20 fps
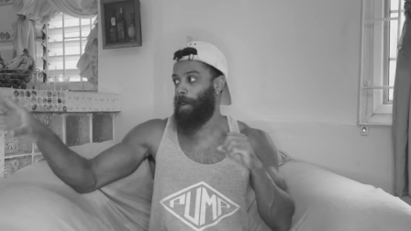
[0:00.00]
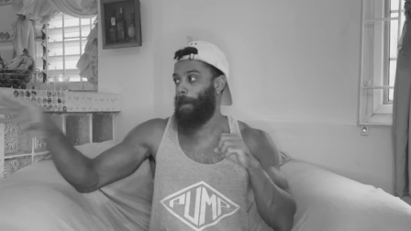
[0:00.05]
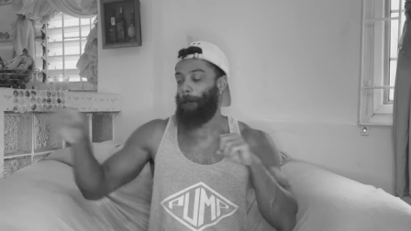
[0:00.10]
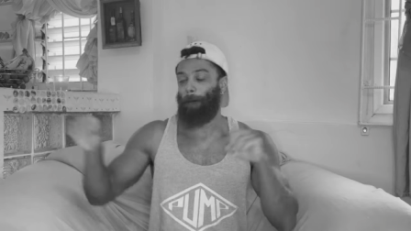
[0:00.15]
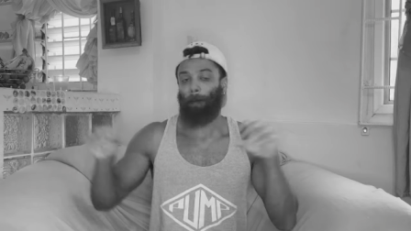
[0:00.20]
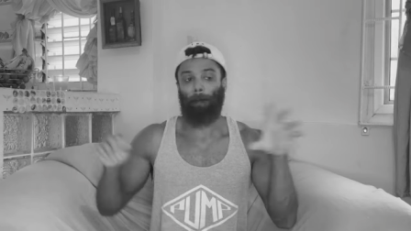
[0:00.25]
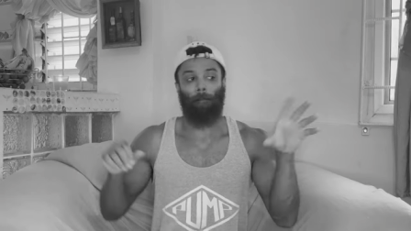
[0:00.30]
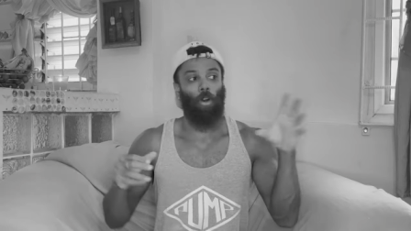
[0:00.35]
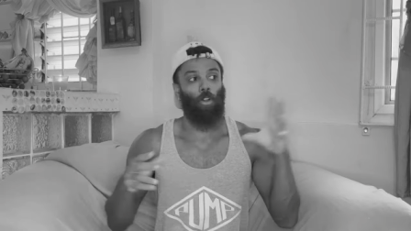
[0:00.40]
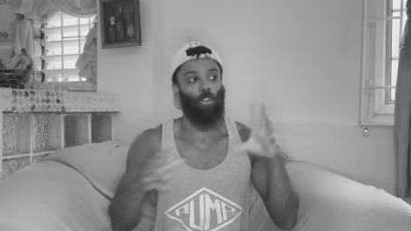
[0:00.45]

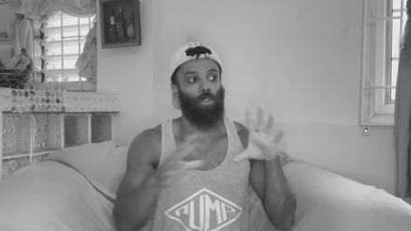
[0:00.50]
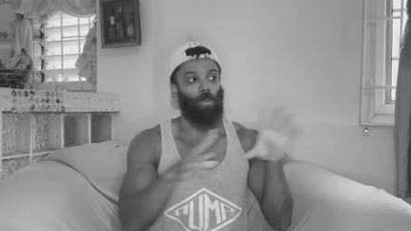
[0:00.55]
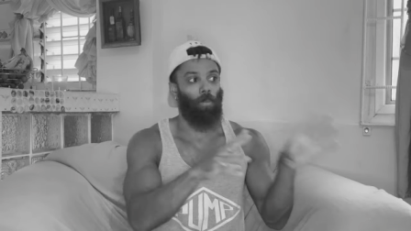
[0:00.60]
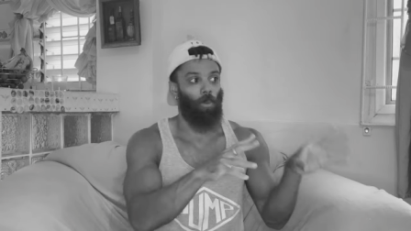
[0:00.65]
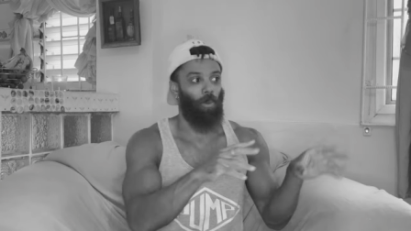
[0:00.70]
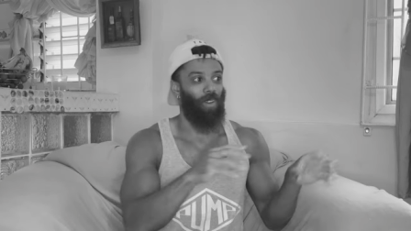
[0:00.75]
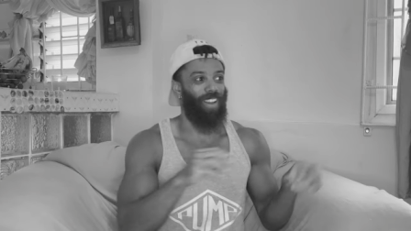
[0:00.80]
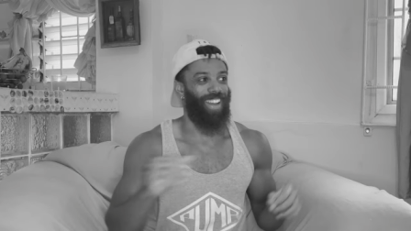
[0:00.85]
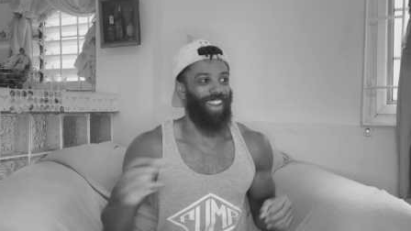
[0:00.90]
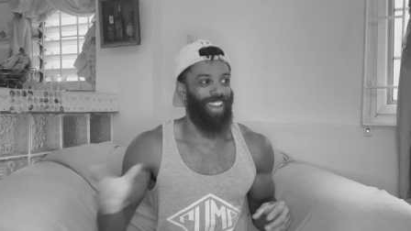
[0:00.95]

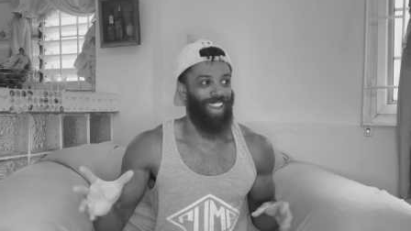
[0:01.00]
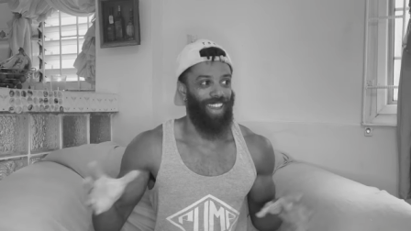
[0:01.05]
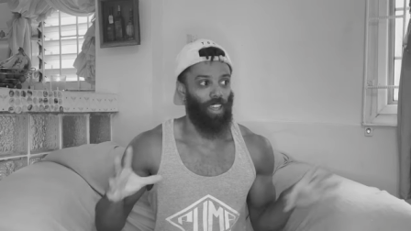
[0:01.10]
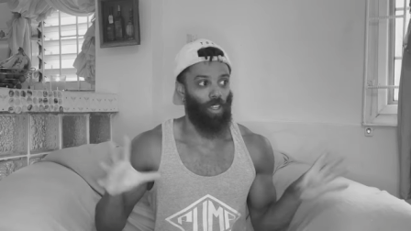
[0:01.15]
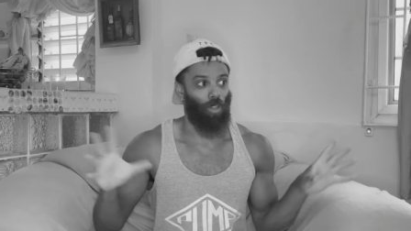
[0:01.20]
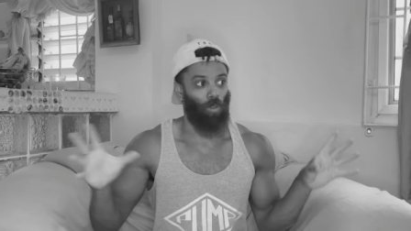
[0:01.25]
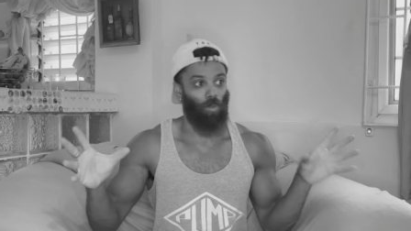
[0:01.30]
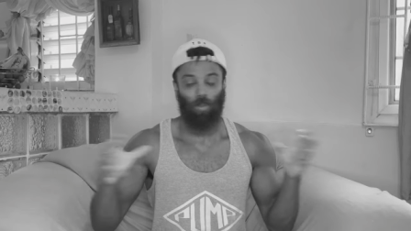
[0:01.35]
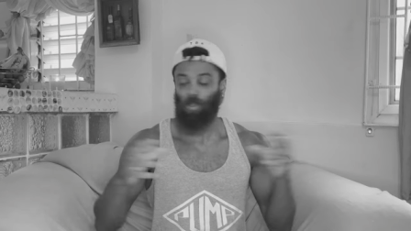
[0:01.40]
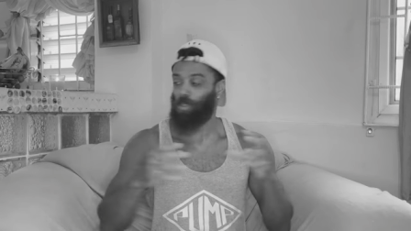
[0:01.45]
multiple
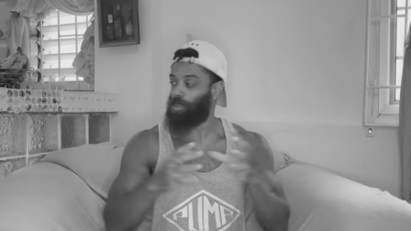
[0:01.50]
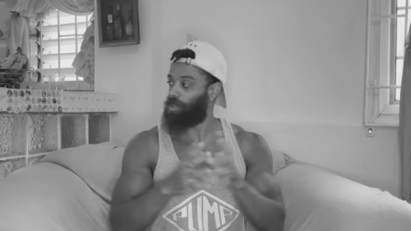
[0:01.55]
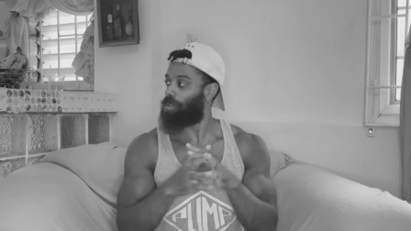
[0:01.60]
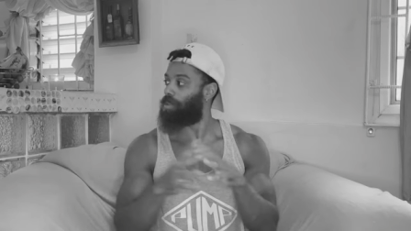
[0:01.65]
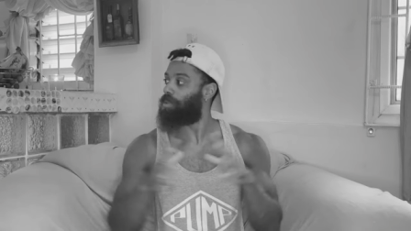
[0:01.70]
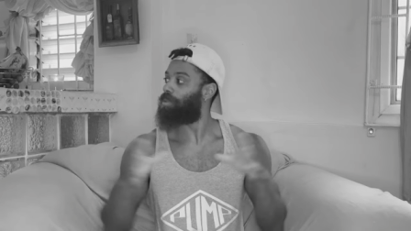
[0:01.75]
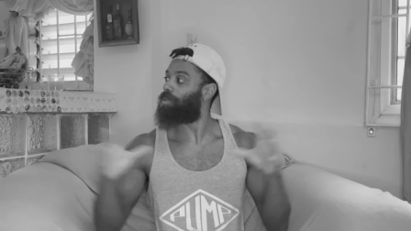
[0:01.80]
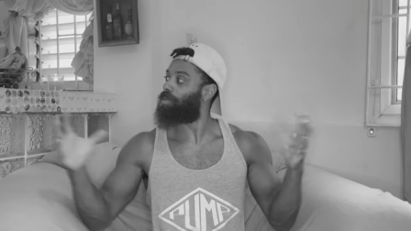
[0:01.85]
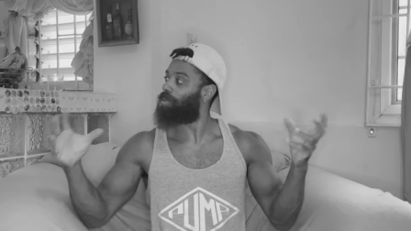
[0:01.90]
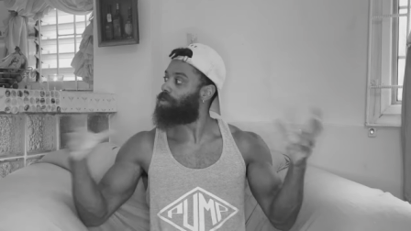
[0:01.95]
angles.
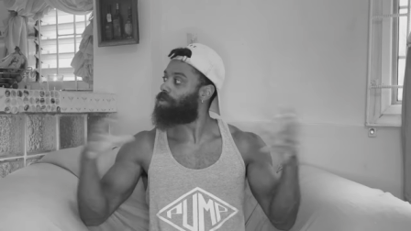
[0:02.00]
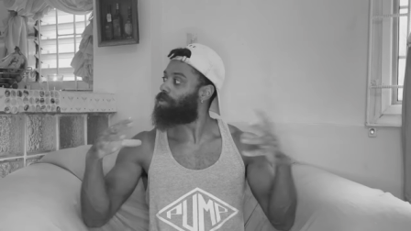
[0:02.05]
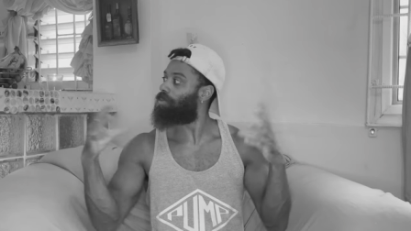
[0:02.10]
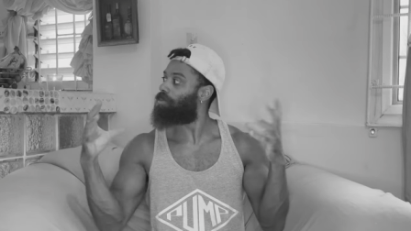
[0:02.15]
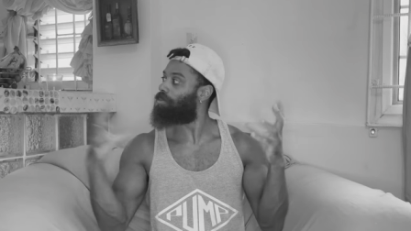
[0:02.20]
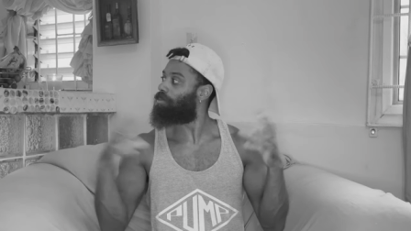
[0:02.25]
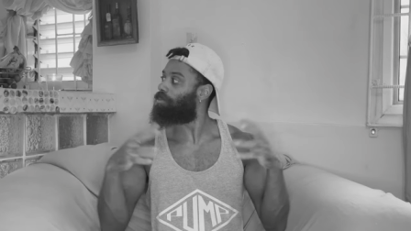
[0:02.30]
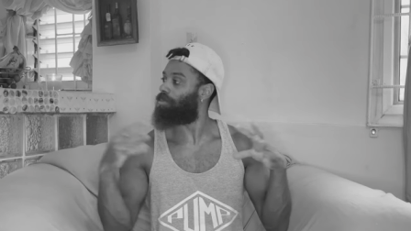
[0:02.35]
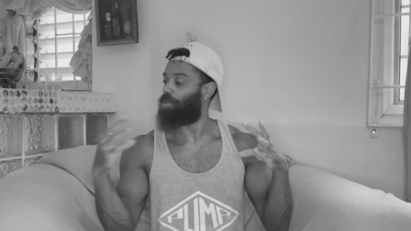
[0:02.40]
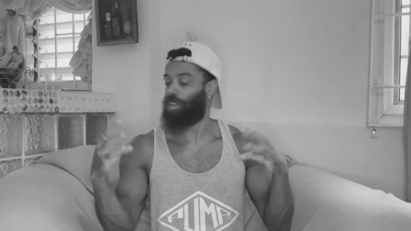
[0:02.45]

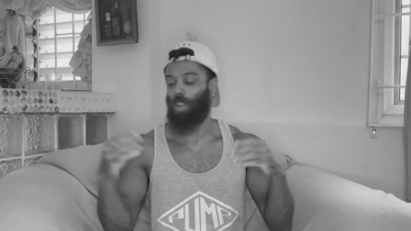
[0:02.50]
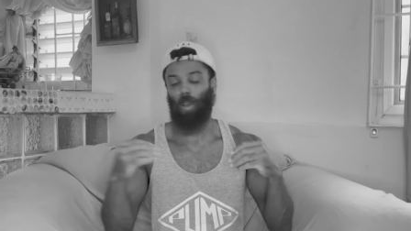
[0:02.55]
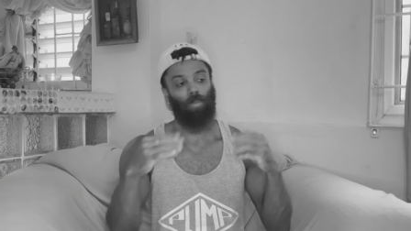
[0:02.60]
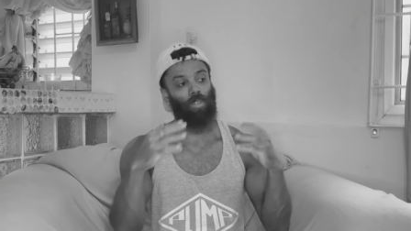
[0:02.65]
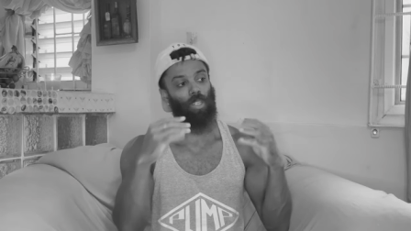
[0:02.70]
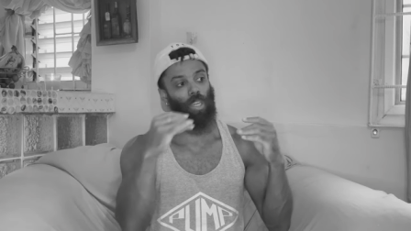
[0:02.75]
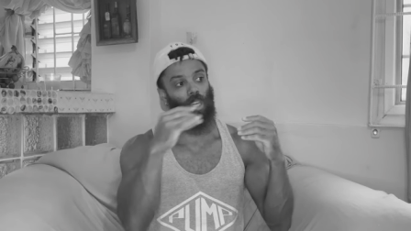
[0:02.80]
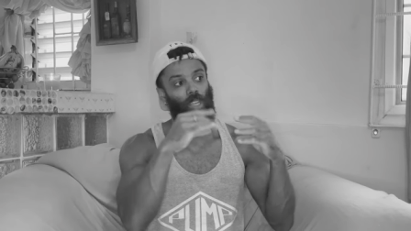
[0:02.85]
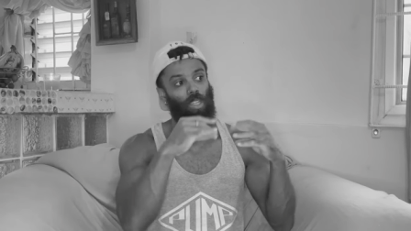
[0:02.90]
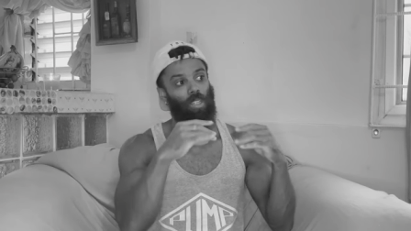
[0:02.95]
You know what I'm saying?